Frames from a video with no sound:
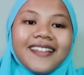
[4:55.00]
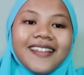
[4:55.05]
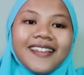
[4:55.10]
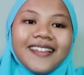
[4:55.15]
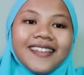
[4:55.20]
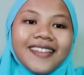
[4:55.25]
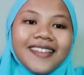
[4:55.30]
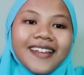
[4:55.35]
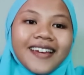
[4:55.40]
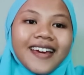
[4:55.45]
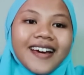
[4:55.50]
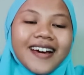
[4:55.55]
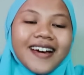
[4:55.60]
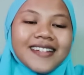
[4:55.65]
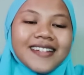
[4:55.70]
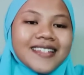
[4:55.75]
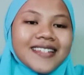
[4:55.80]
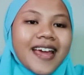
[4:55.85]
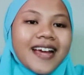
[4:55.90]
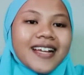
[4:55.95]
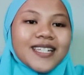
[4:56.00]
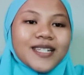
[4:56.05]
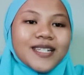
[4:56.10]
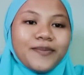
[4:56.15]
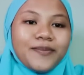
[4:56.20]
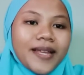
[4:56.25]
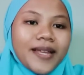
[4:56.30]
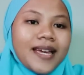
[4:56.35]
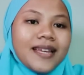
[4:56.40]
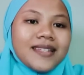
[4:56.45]
Leons
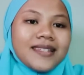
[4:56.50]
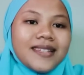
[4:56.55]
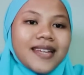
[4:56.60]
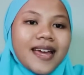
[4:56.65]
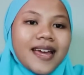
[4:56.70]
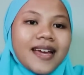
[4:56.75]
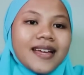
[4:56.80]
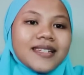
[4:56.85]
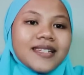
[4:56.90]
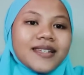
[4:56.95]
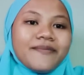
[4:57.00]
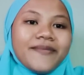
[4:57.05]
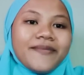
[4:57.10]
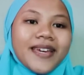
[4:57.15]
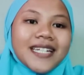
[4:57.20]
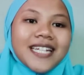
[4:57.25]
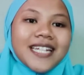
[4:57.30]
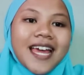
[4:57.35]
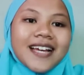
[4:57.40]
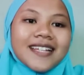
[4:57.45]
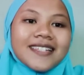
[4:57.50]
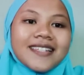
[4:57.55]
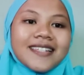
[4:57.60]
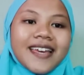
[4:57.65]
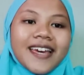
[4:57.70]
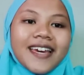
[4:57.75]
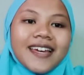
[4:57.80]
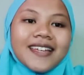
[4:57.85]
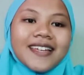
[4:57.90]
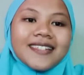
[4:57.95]
explained that meanings
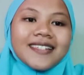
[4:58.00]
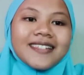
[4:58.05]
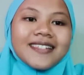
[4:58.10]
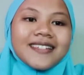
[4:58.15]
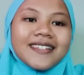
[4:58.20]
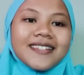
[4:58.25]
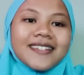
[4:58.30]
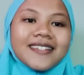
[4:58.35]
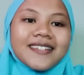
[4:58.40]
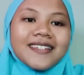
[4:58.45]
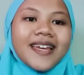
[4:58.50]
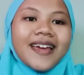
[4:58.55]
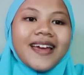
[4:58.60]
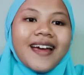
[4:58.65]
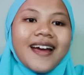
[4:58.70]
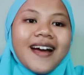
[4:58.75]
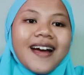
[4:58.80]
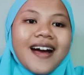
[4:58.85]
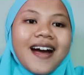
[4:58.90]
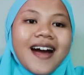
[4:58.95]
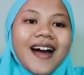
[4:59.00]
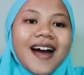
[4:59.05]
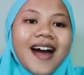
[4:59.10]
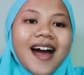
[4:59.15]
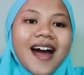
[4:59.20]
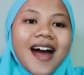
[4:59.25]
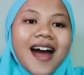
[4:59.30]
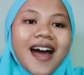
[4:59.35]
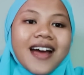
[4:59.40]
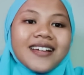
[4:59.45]
is
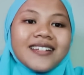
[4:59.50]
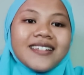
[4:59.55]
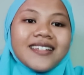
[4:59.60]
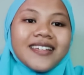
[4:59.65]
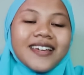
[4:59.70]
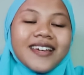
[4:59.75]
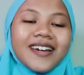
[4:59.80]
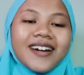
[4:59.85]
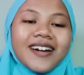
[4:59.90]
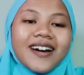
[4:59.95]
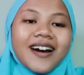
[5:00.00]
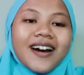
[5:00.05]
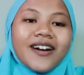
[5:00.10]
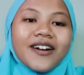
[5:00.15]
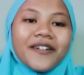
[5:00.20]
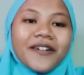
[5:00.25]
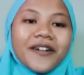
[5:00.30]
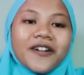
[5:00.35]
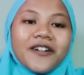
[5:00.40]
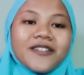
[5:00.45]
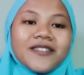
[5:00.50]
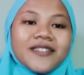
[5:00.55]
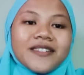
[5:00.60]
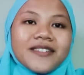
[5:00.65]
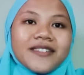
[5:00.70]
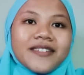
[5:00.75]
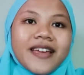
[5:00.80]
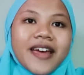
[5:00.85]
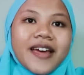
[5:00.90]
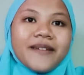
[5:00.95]
idea or
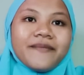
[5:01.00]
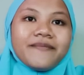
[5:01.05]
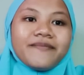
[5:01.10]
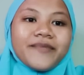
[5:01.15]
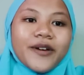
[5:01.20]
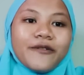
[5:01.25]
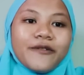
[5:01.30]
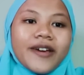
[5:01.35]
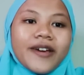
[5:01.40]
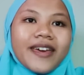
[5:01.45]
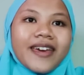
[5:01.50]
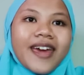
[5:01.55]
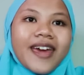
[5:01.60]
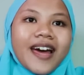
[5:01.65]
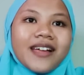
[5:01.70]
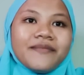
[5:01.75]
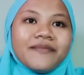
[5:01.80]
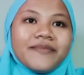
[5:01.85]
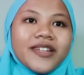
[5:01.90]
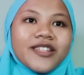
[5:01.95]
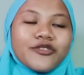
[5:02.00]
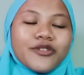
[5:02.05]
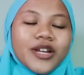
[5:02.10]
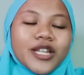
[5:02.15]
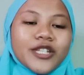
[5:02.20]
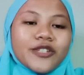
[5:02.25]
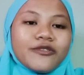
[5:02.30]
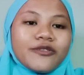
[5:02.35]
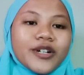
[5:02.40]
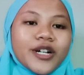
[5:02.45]
concept which can be
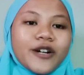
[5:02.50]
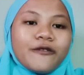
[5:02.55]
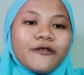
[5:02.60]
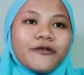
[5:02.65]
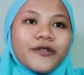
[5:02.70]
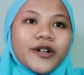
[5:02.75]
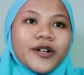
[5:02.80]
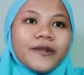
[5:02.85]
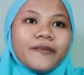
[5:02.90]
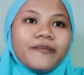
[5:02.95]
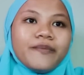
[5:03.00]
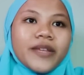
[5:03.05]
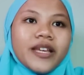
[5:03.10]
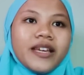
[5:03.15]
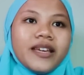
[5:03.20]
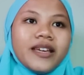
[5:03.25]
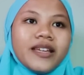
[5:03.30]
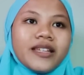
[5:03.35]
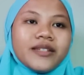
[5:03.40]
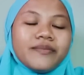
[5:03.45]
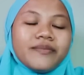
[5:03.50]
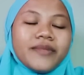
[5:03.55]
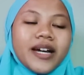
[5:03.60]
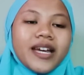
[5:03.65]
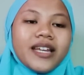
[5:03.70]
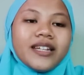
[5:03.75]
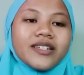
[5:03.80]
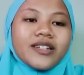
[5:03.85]
transferred from the mind